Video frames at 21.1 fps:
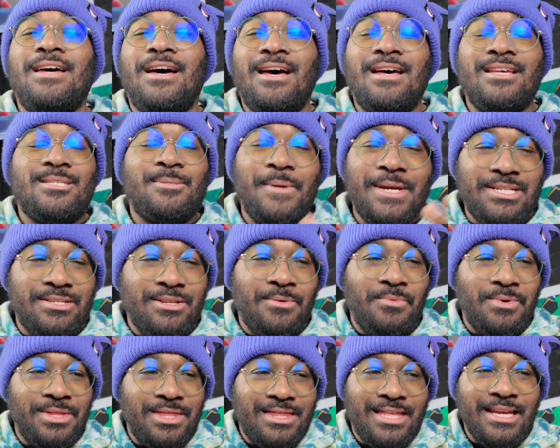
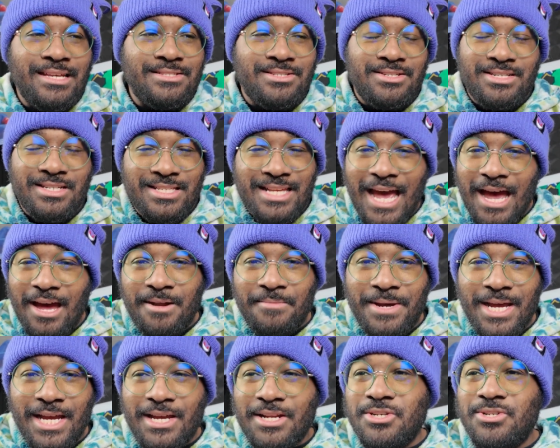Especially when things are just out
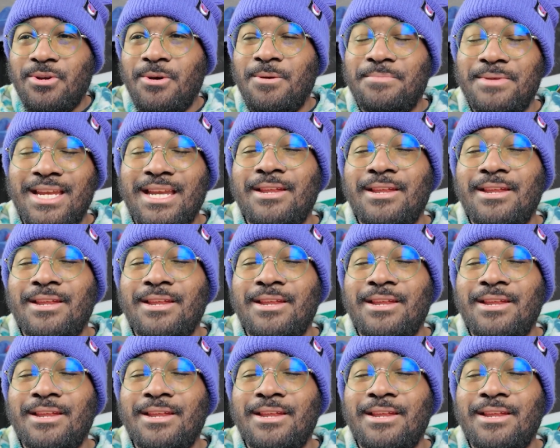of my control.